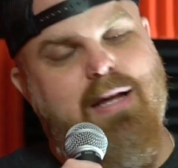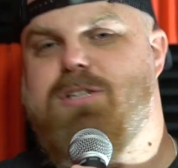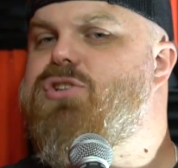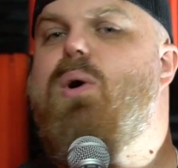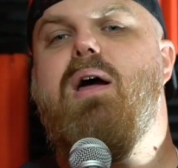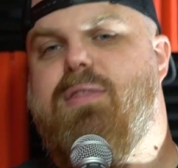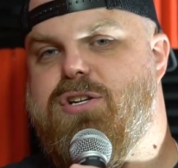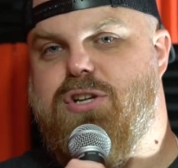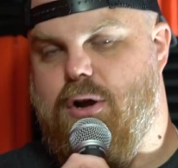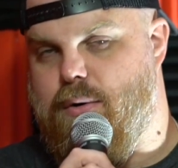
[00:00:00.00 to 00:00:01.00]
Enjoy
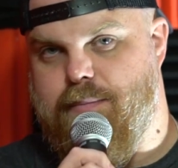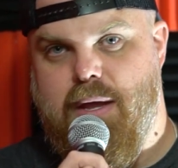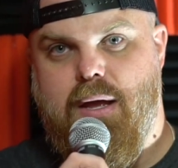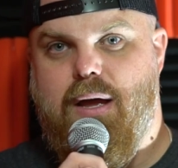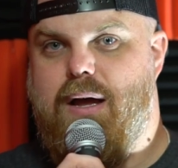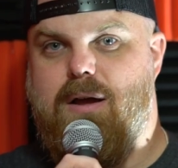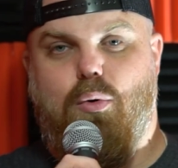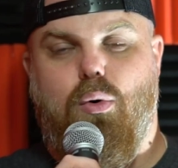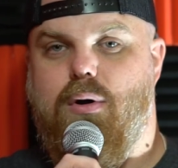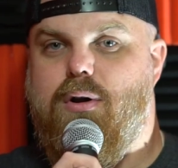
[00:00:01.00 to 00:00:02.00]
the show.
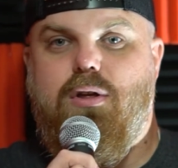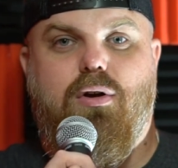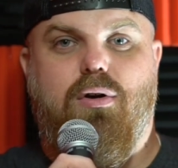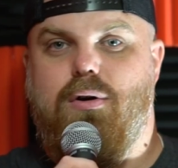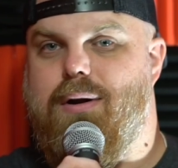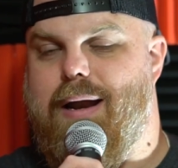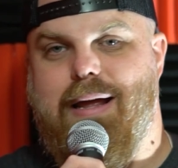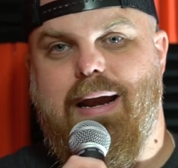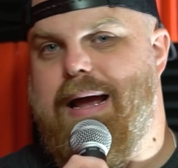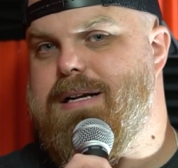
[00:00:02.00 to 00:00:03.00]
Uh, or you're
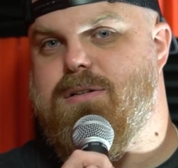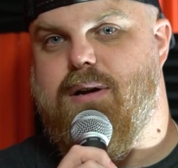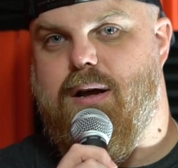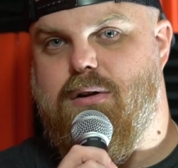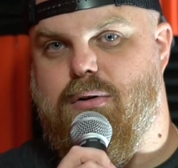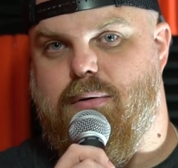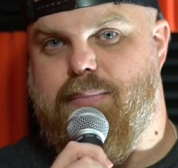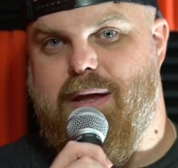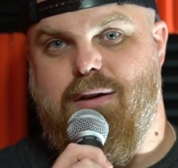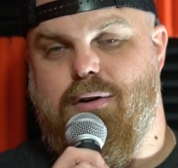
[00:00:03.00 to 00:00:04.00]
like an aunt or an
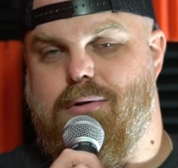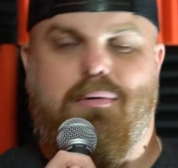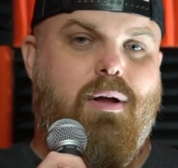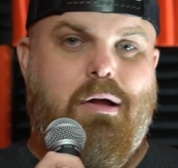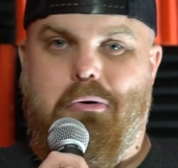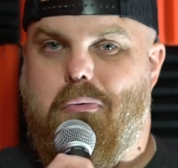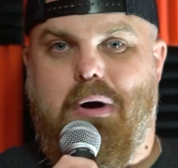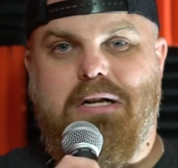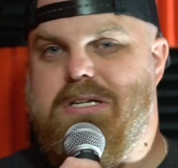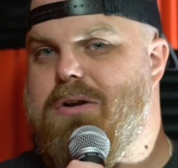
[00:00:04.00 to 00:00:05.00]
uncle and you're
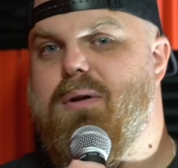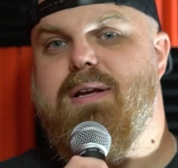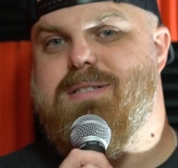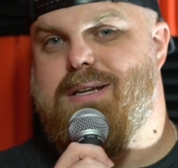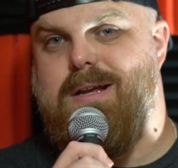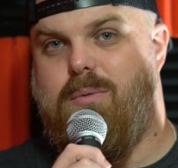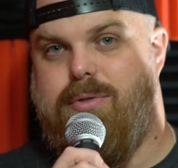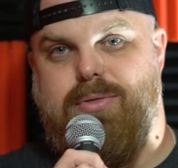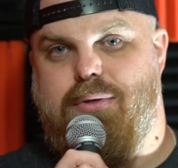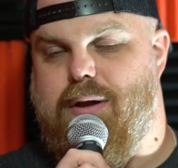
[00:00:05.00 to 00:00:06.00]
watching or
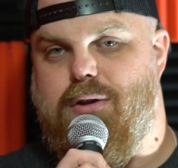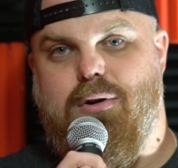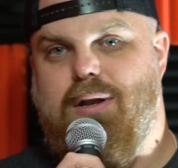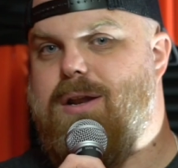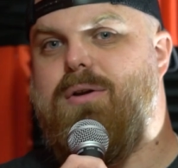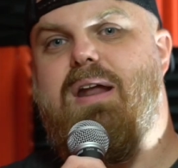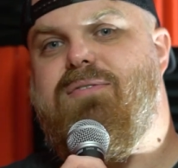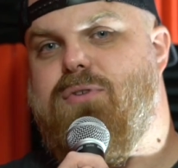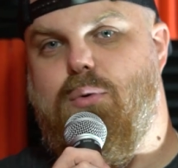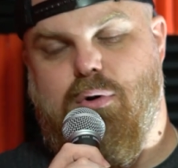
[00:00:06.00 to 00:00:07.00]
listening with your little
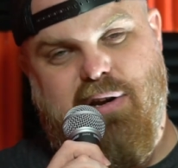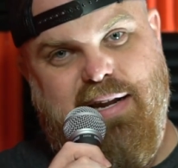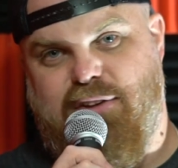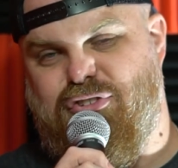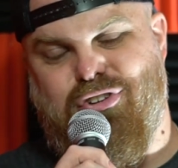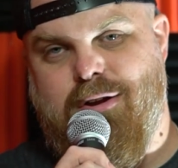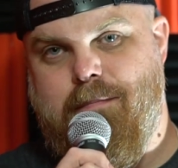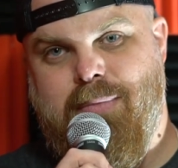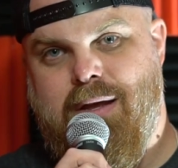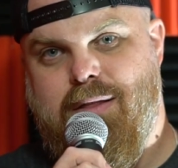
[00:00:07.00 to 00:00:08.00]
nephew or
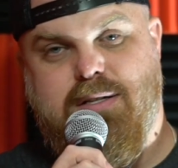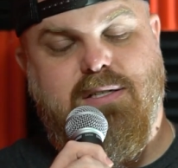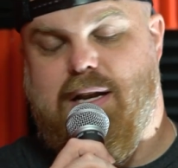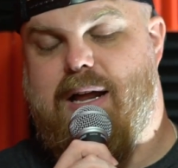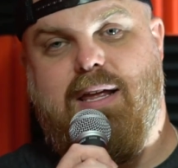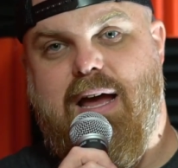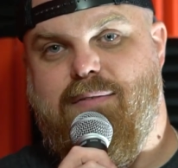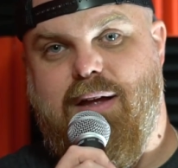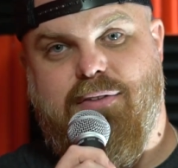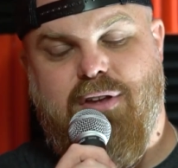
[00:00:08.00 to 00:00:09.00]
niece. This is a lot of
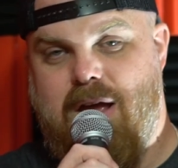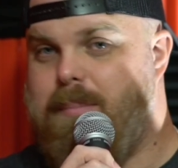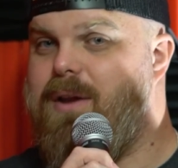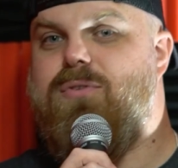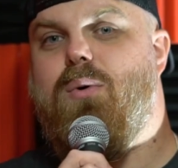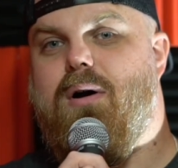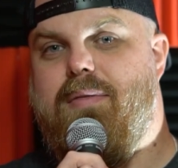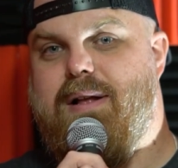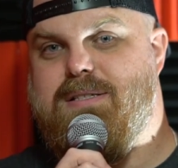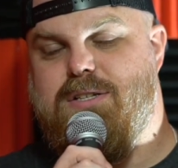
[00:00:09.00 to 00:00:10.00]
caveats. But if you
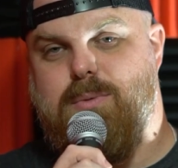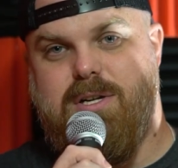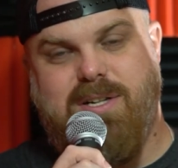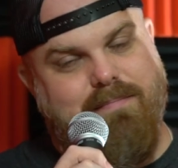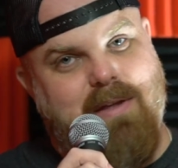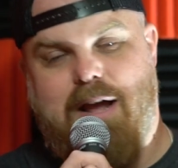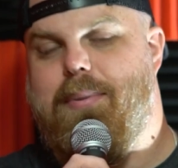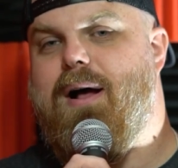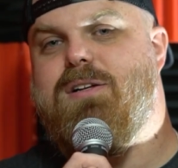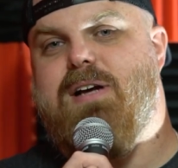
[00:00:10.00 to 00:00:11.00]
are in that situation, I
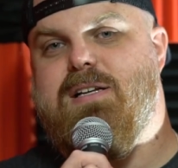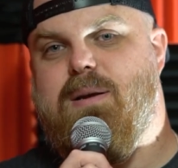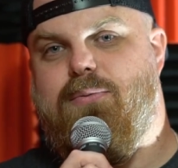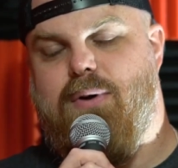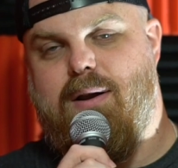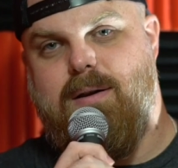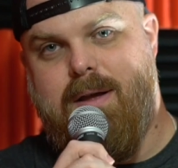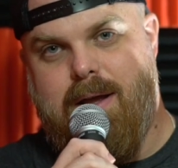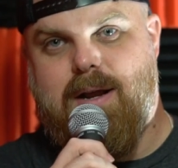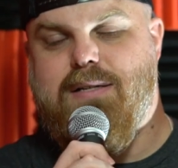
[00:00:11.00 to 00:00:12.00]
apologize up front
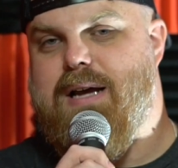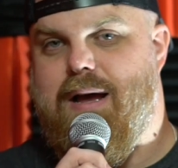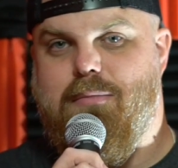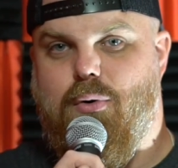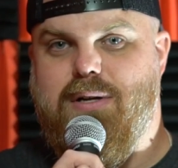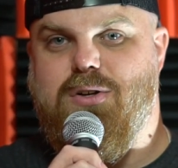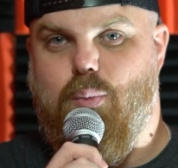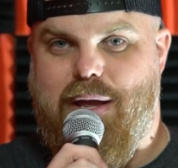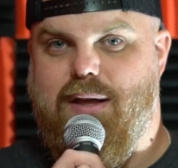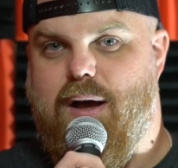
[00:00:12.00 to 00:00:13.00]
because I'm going
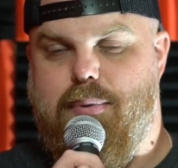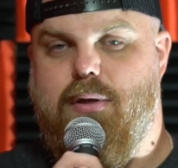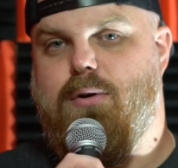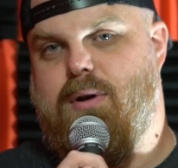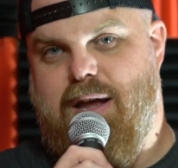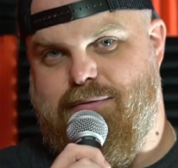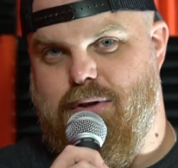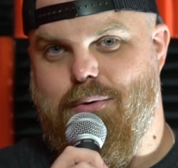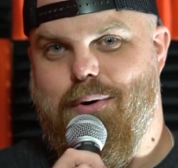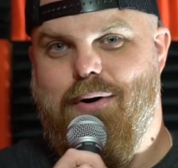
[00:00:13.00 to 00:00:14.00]
to wake up your
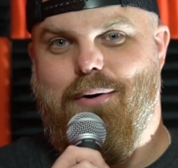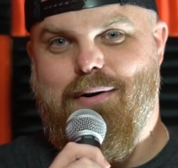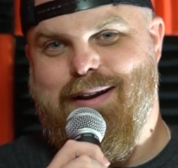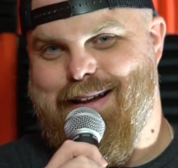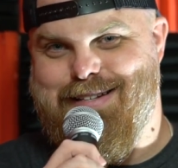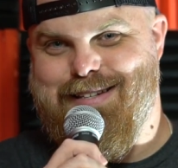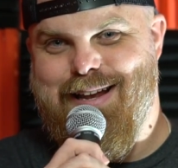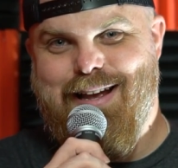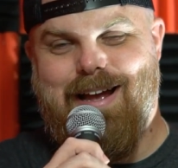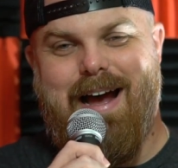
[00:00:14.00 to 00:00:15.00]
nephew or niece.